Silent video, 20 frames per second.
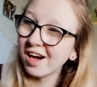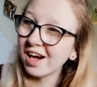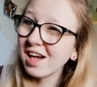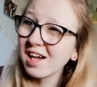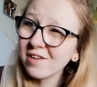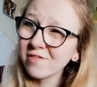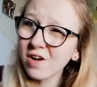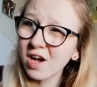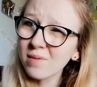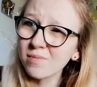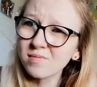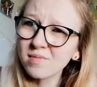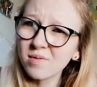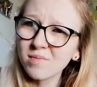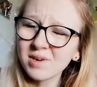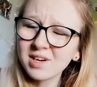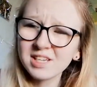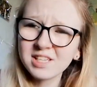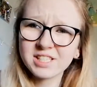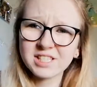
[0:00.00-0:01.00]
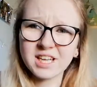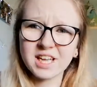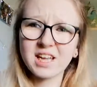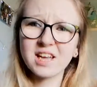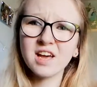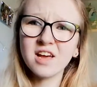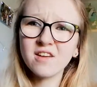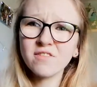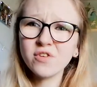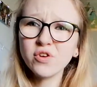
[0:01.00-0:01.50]
I have
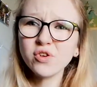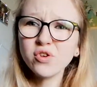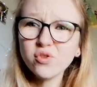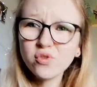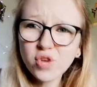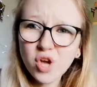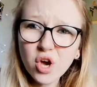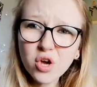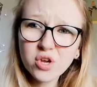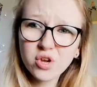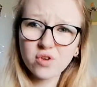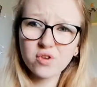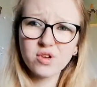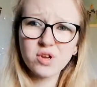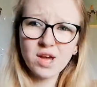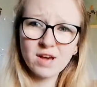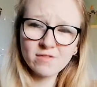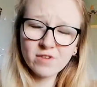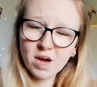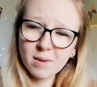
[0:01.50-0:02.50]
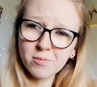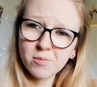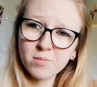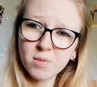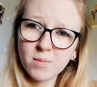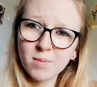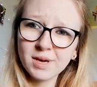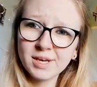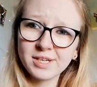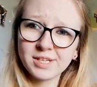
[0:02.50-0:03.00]
hypermobility. If you do yoga and you have
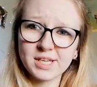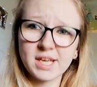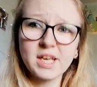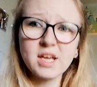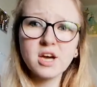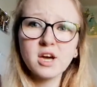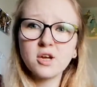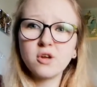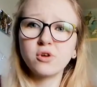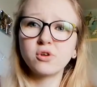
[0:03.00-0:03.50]
hypermobility,